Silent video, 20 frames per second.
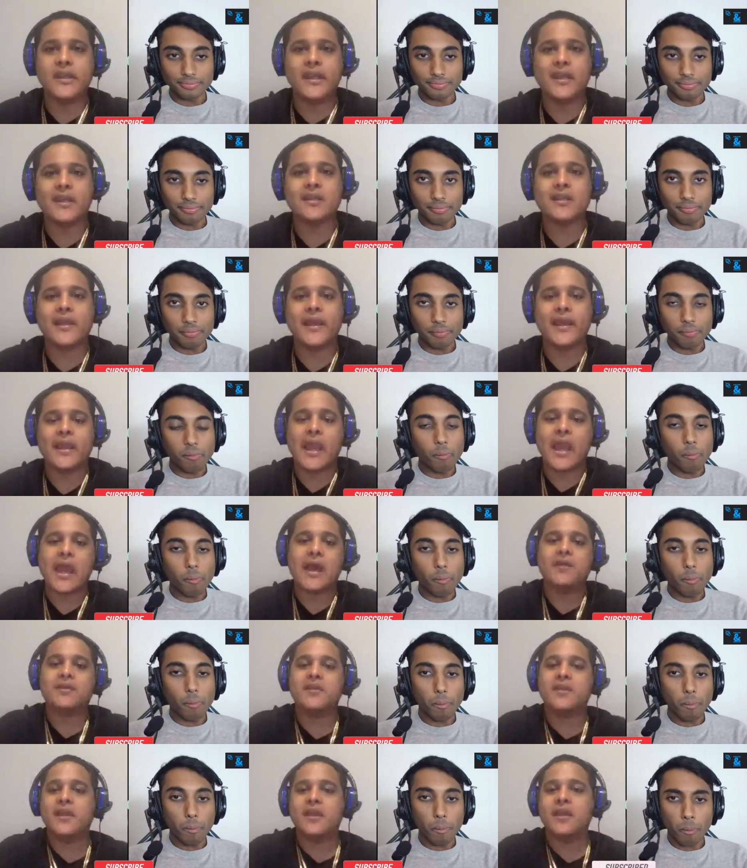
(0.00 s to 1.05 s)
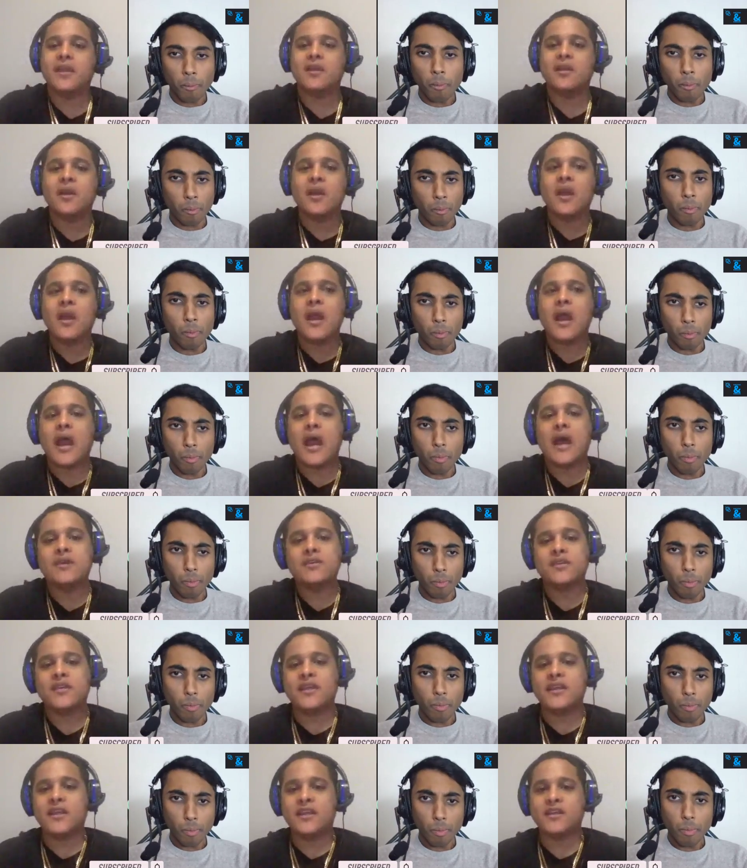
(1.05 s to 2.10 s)
Speaker 1: get like how they
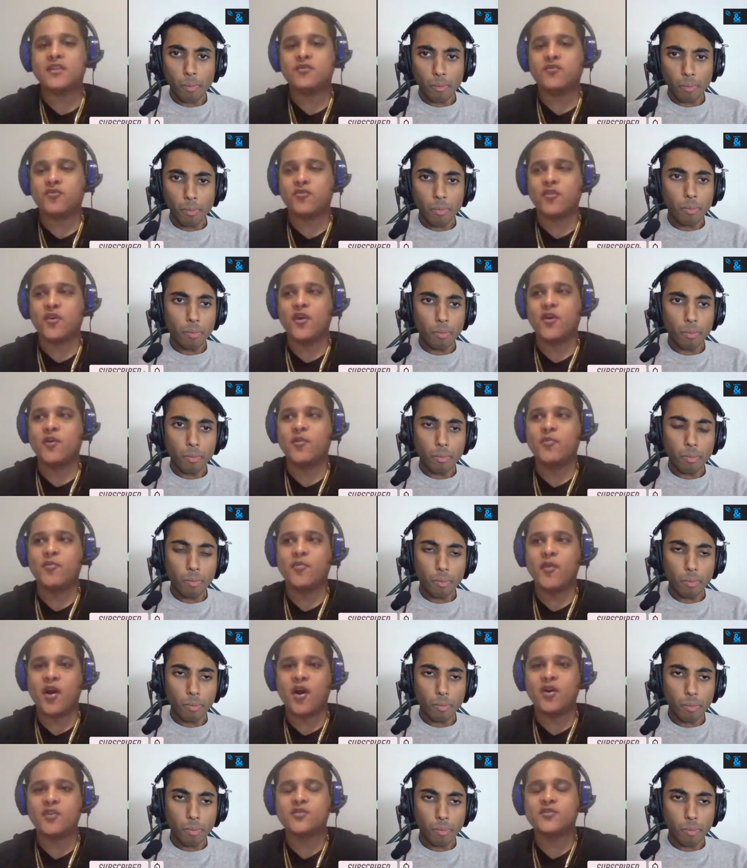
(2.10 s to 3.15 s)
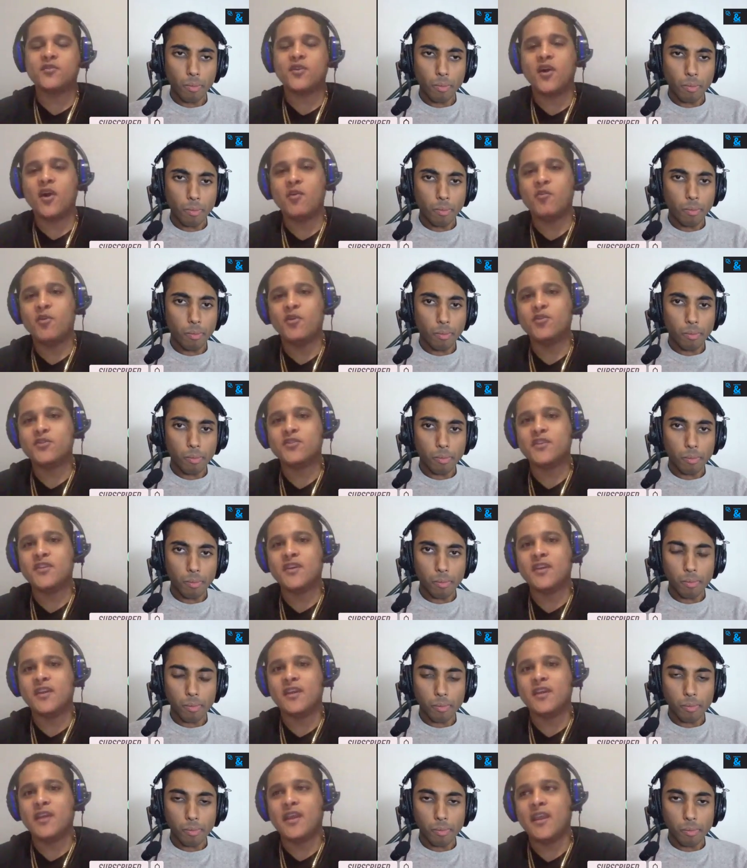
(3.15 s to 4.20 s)
get from almost
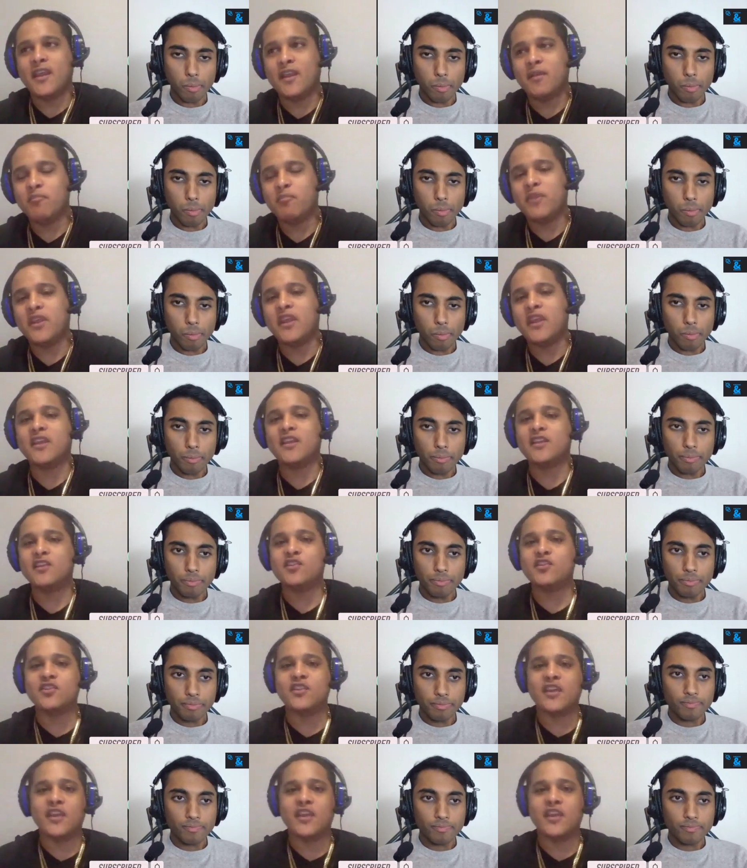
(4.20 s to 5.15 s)
the beginning to